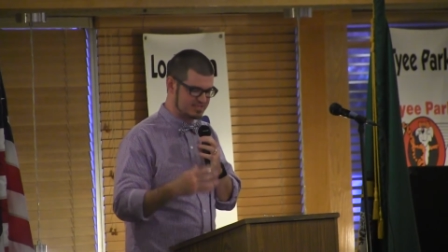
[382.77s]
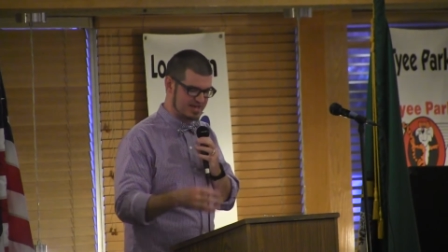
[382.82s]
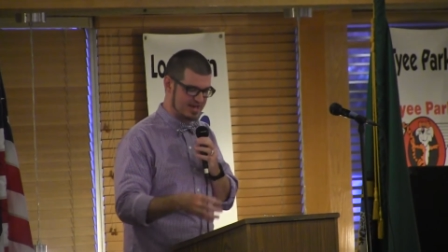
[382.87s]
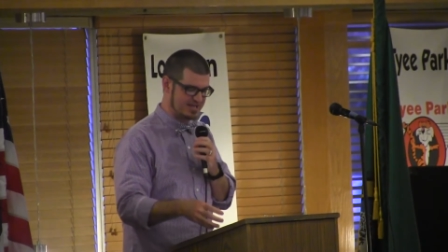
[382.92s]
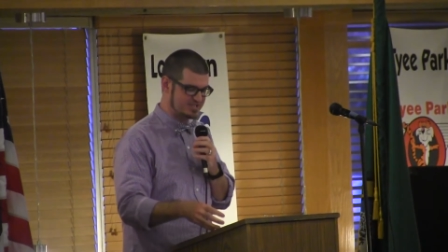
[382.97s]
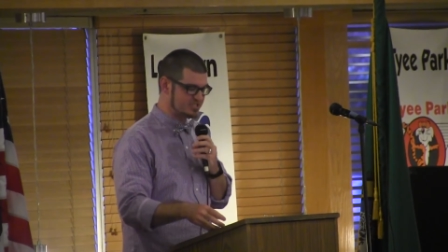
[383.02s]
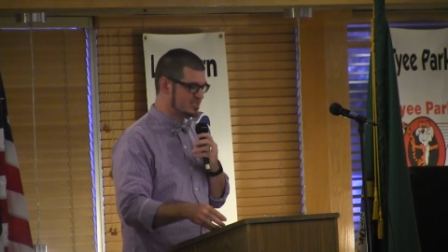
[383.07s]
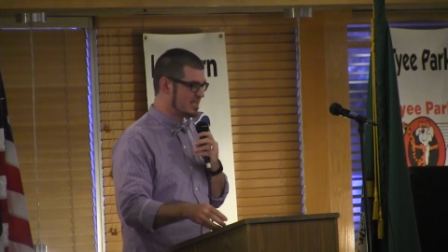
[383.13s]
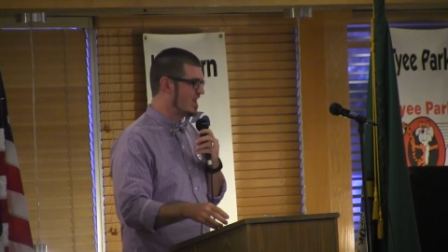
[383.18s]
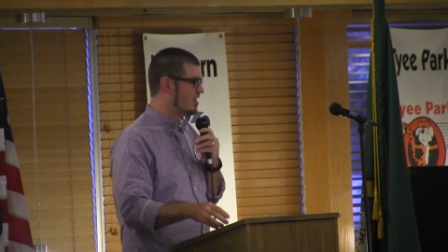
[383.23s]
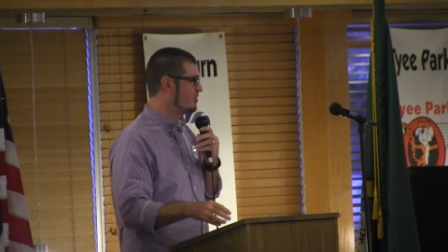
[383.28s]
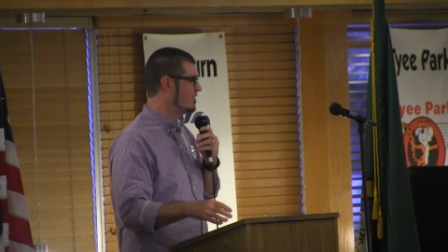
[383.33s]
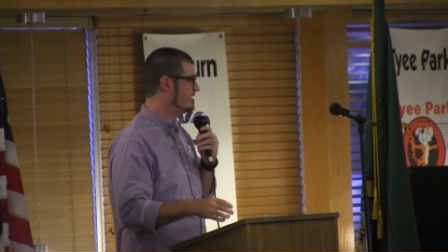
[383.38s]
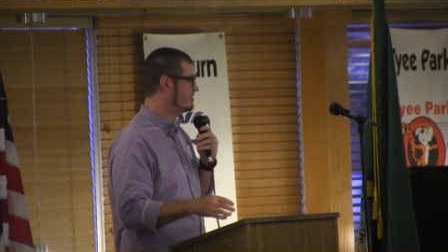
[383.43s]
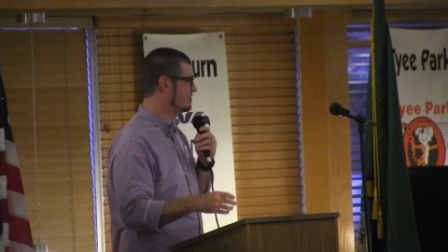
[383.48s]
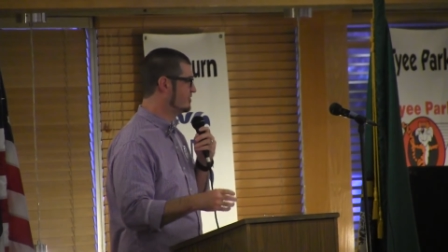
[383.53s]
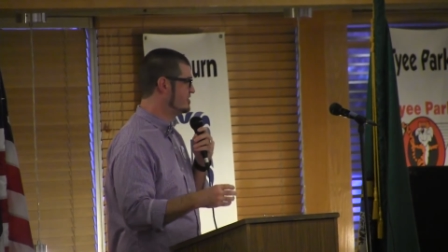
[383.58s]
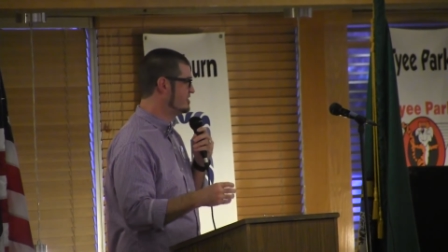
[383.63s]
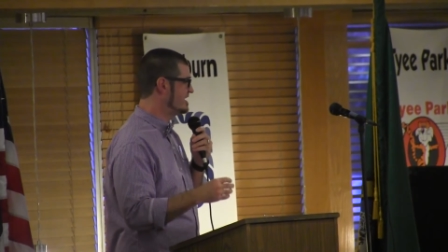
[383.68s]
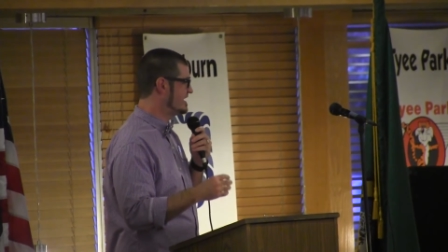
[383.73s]
and I just can't
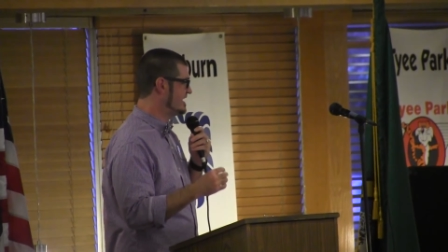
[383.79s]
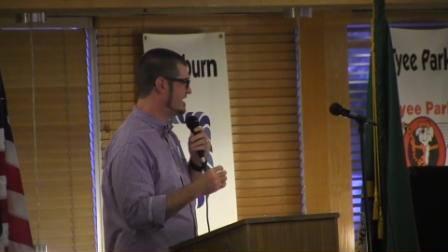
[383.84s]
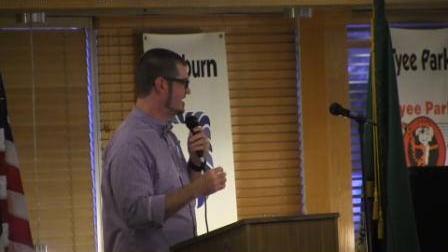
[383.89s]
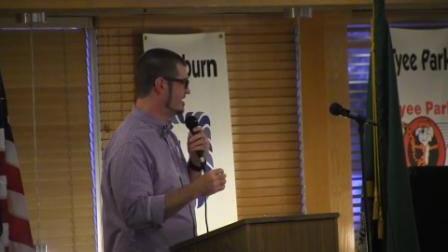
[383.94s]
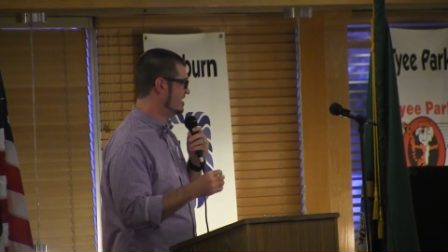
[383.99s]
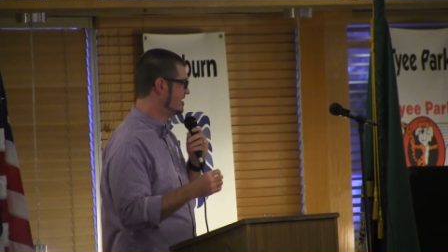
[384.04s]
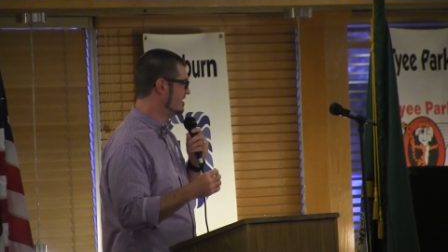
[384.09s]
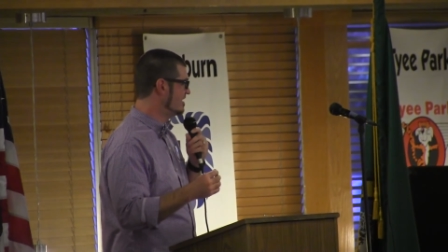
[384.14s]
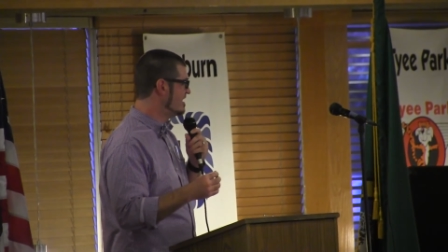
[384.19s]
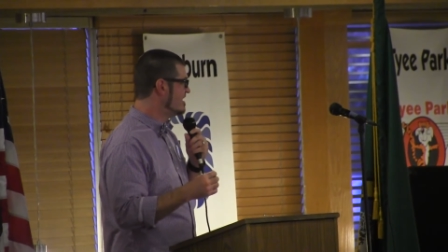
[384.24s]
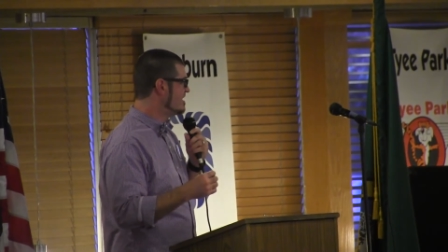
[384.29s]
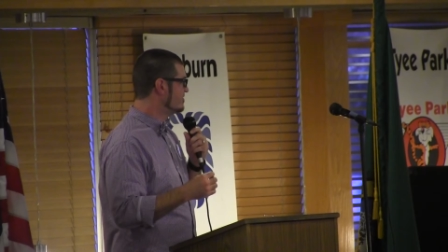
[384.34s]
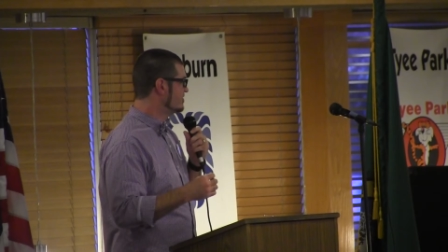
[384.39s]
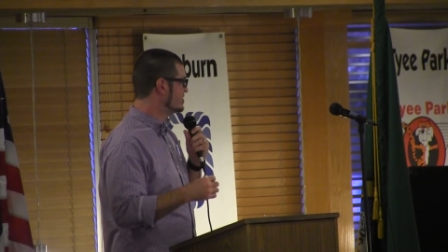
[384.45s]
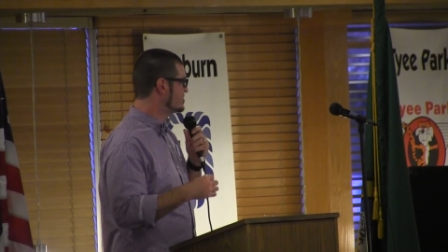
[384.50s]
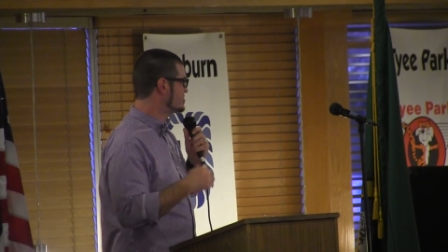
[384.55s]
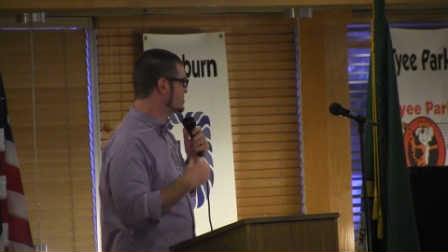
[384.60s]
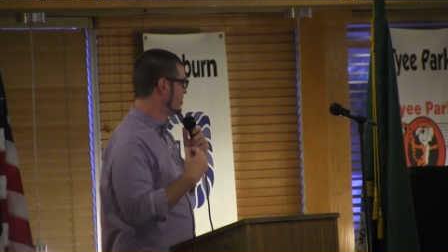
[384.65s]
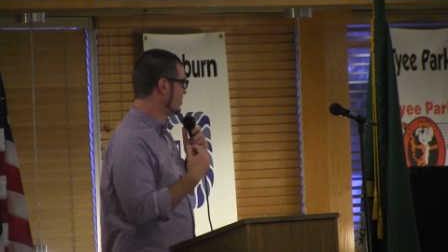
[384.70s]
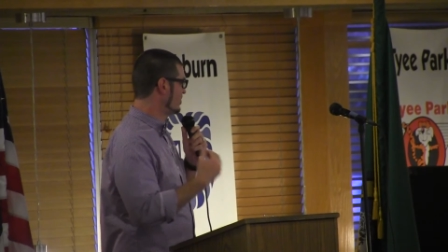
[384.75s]
wait for you to hear
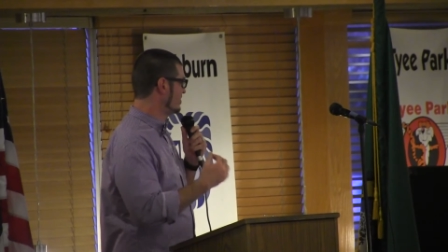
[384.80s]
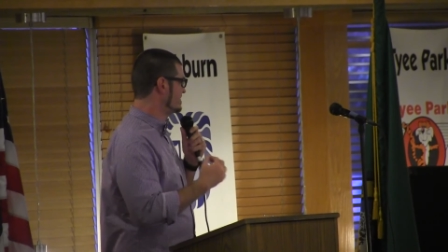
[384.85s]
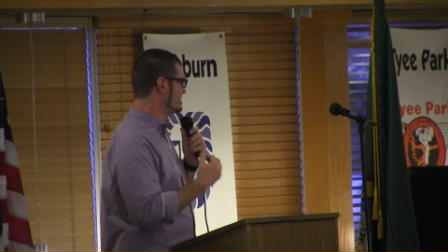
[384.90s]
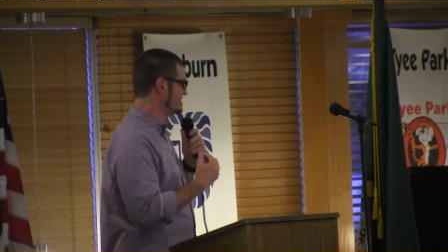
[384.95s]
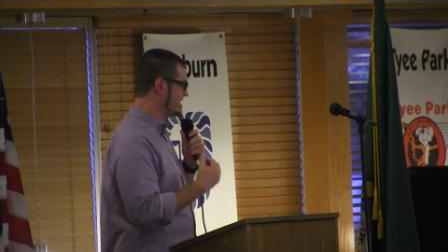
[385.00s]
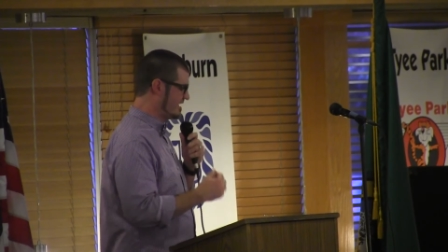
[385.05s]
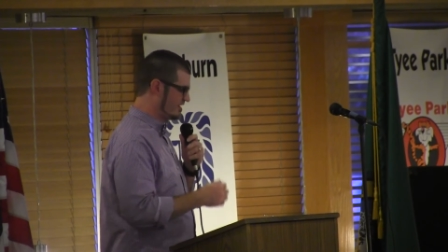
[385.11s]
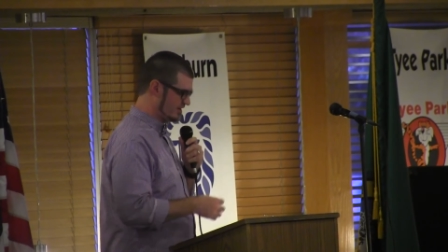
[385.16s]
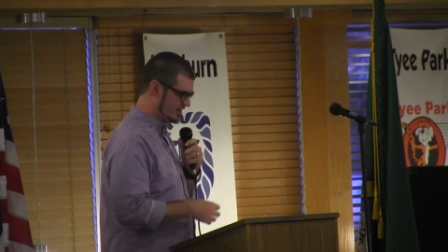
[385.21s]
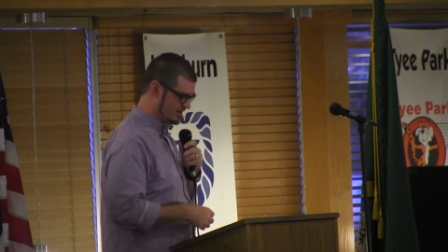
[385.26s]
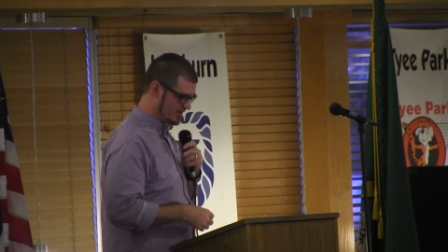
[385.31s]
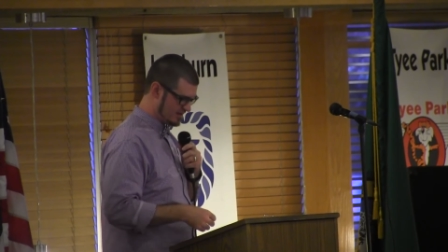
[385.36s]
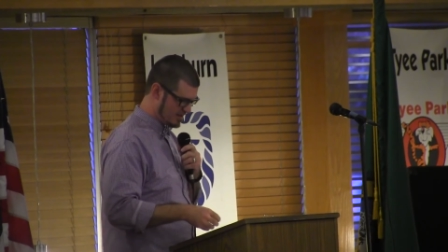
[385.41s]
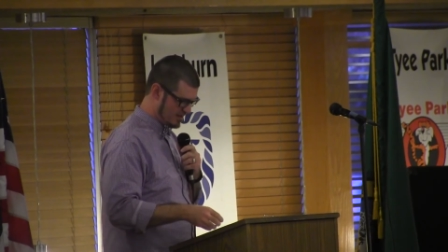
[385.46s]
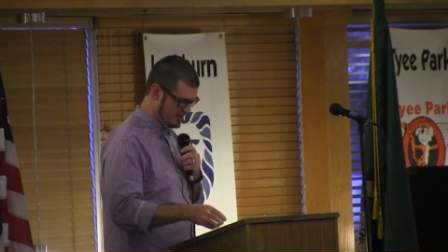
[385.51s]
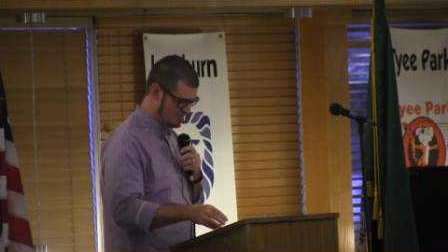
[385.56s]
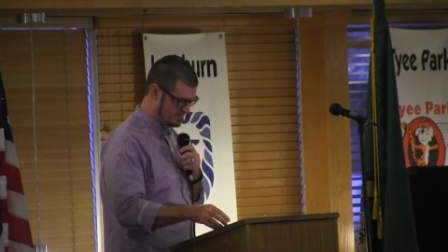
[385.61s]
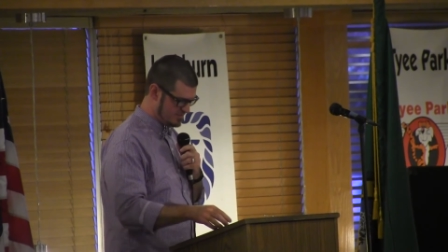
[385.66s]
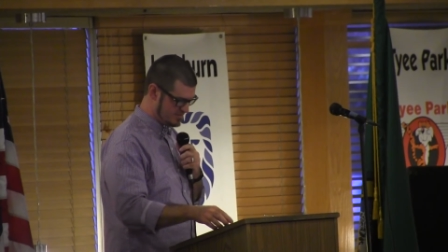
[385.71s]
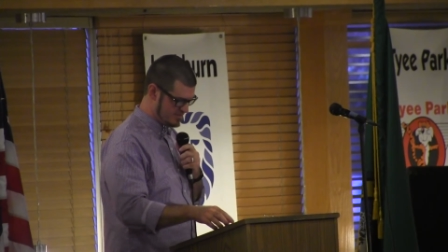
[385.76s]
the stories that are going to
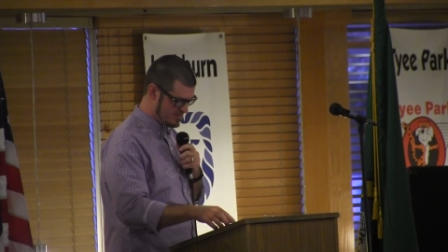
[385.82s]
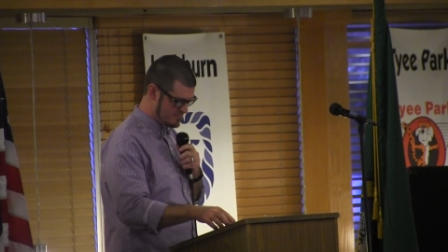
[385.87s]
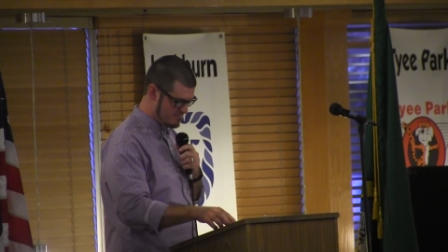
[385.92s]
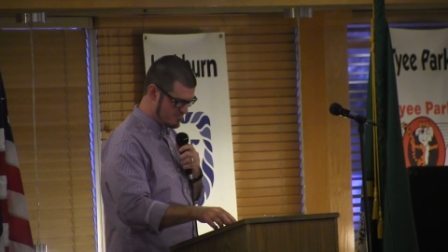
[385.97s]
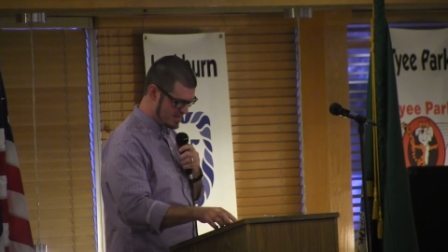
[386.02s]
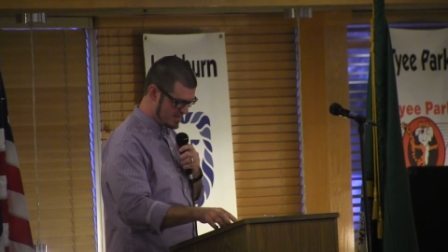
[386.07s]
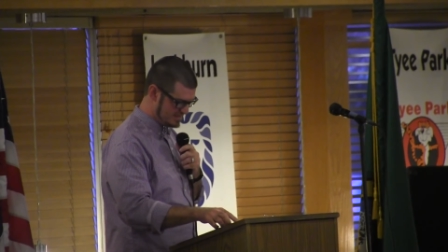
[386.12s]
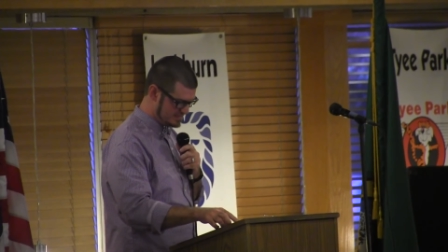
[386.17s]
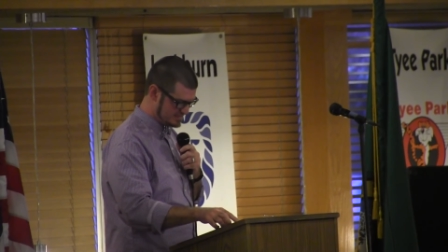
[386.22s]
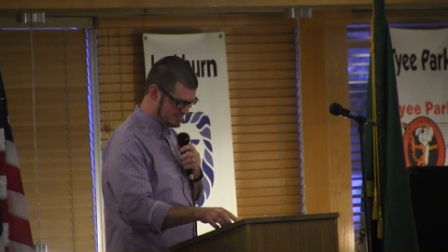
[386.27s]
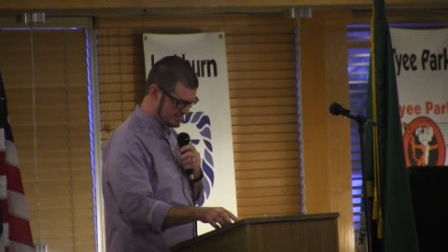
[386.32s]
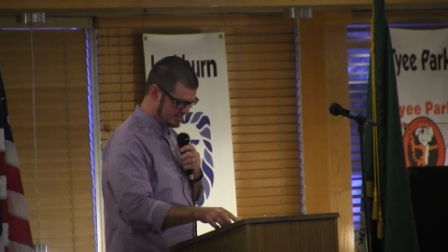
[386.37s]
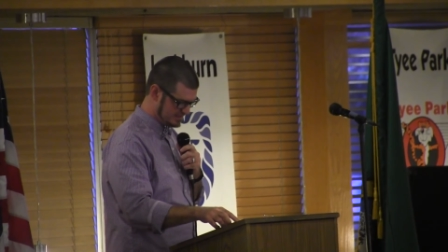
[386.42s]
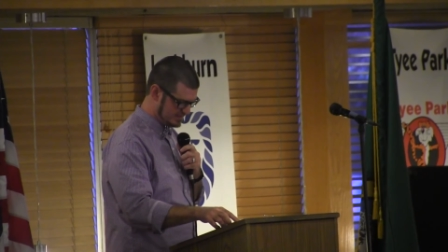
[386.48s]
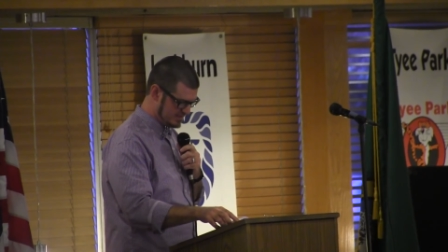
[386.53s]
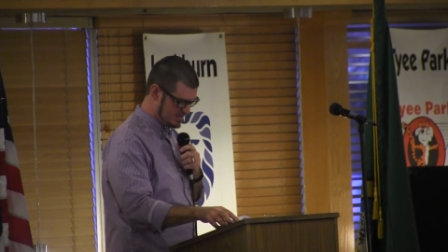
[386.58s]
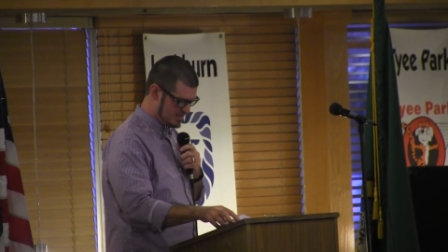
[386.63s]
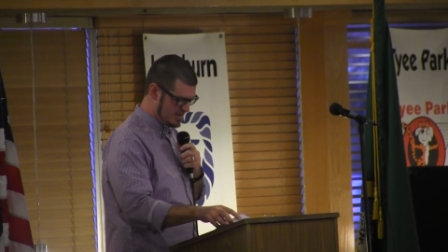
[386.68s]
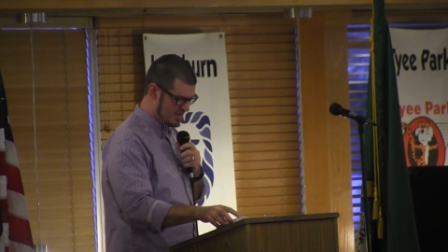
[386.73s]
come and the amazing,